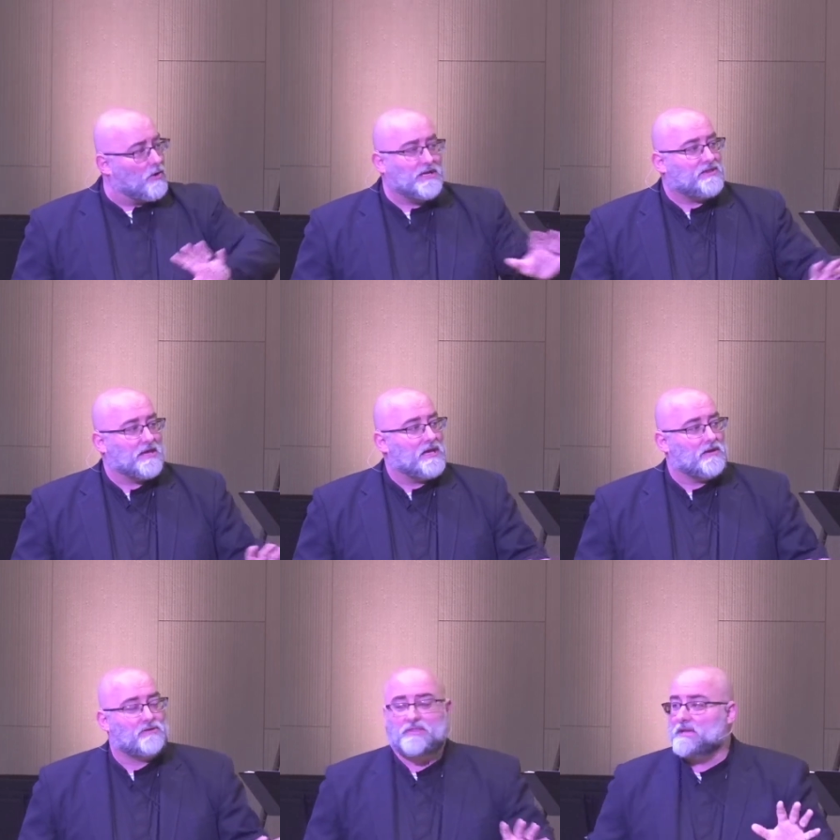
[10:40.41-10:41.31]
only thing
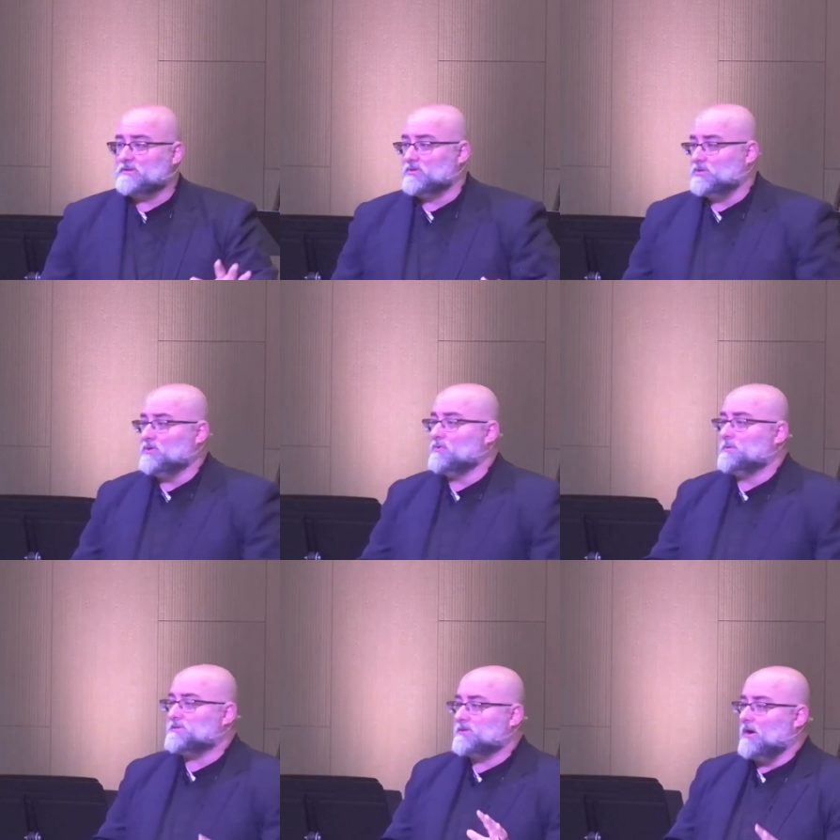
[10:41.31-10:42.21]
he could think to do
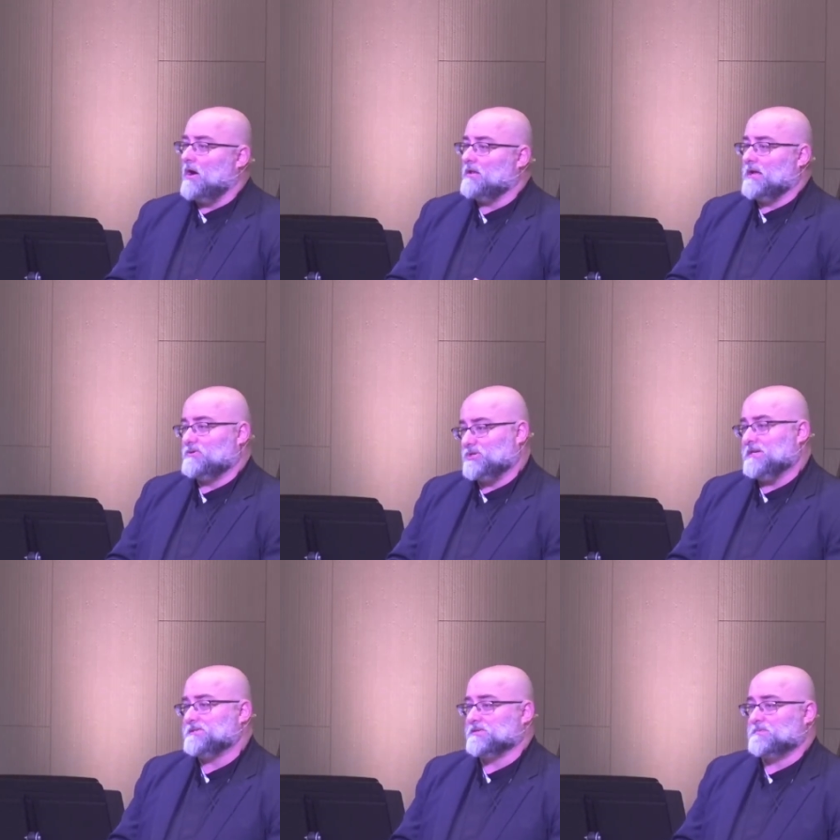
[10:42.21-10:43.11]
was to call on
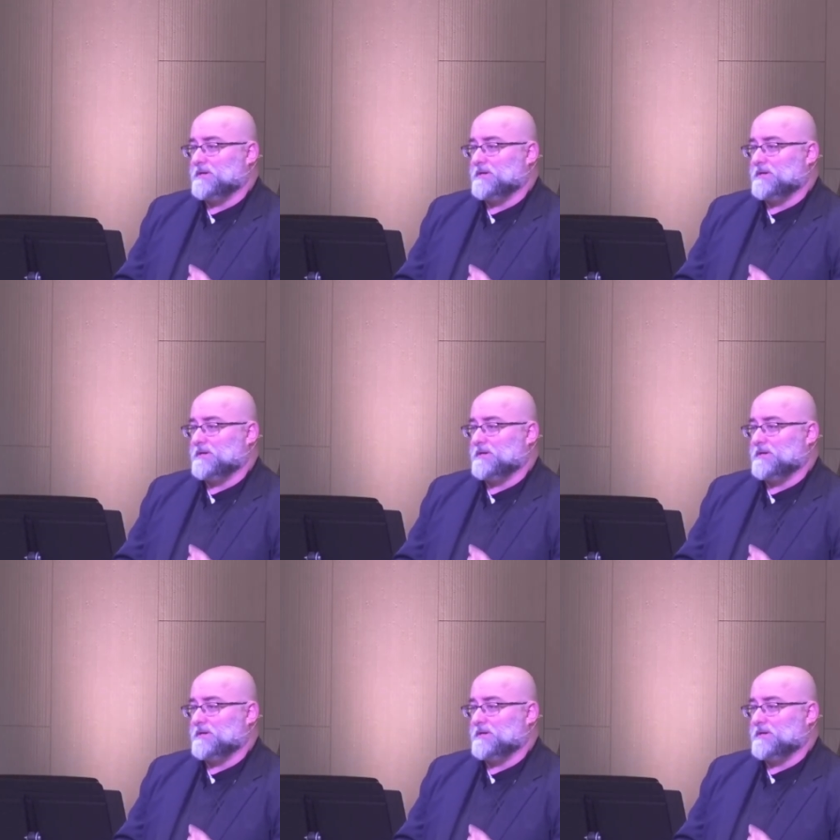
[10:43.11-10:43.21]
Jesus,